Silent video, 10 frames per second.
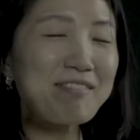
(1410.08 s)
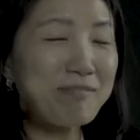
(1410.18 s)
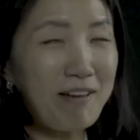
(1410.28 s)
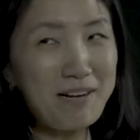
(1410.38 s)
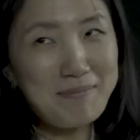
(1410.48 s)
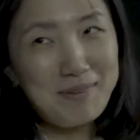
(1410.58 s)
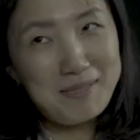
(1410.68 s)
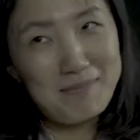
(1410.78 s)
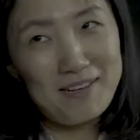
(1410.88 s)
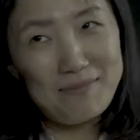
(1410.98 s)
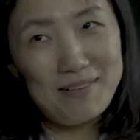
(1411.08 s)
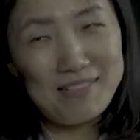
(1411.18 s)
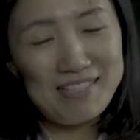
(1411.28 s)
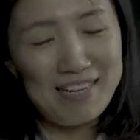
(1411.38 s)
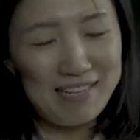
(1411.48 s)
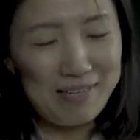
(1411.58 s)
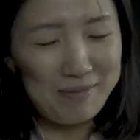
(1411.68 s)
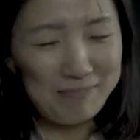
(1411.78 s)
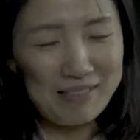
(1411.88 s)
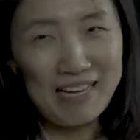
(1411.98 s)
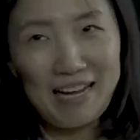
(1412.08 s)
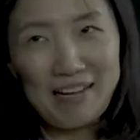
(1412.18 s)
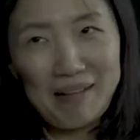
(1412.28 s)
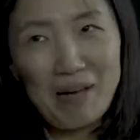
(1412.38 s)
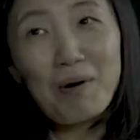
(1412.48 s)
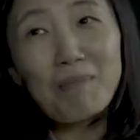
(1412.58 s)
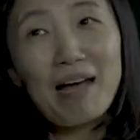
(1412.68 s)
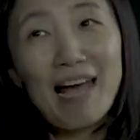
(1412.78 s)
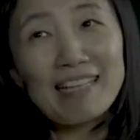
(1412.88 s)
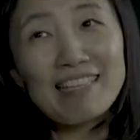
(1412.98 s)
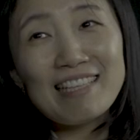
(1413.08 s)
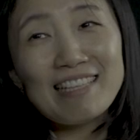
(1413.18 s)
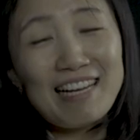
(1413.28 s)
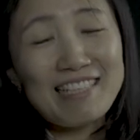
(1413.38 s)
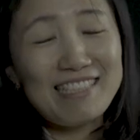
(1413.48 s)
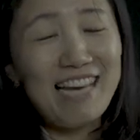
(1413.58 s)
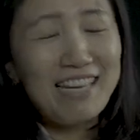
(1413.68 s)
yeah, very much, very much. I yeah, I hope anything that I